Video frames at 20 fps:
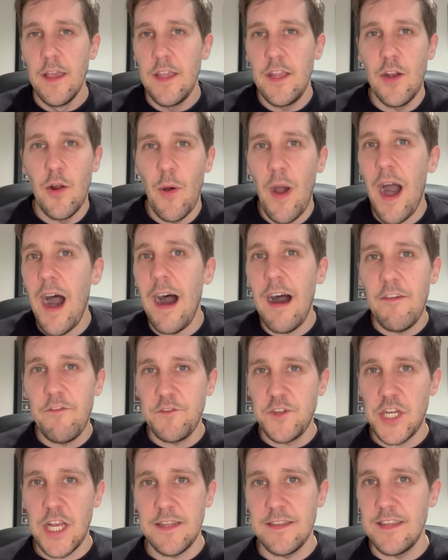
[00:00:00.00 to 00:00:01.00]
you know,
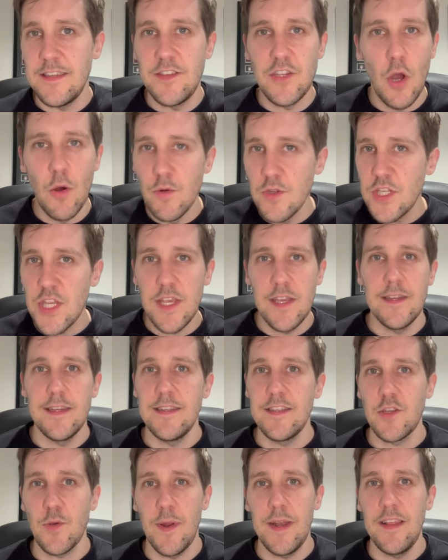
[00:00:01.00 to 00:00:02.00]
half chances don't turn
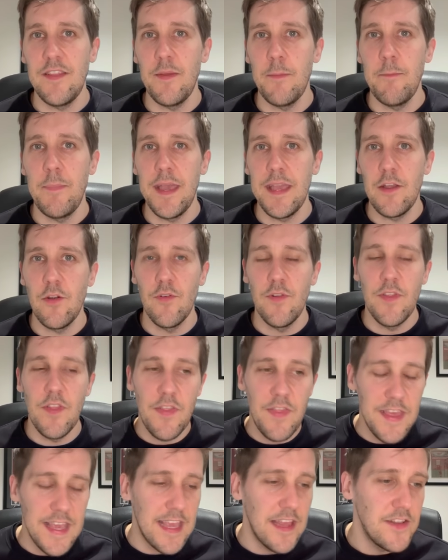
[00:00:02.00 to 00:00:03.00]
into anything bigger and
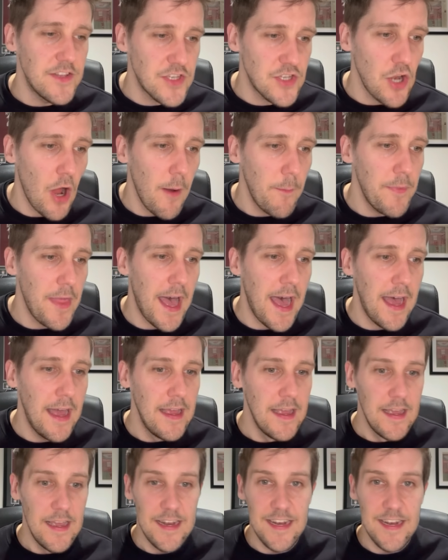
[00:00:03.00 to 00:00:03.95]
that they can stop that.